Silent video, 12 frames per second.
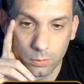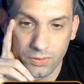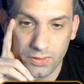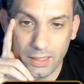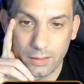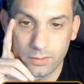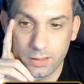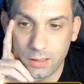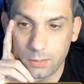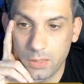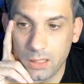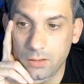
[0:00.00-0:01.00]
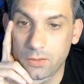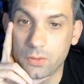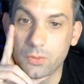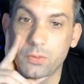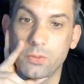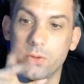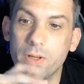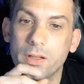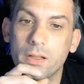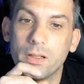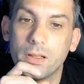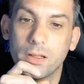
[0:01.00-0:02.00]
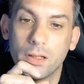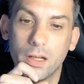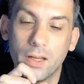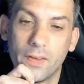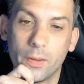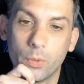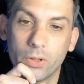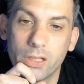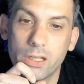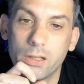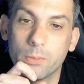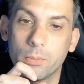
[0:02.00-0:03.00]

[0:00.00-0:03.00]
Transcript: down tick and make a dude, and then we'll eat him.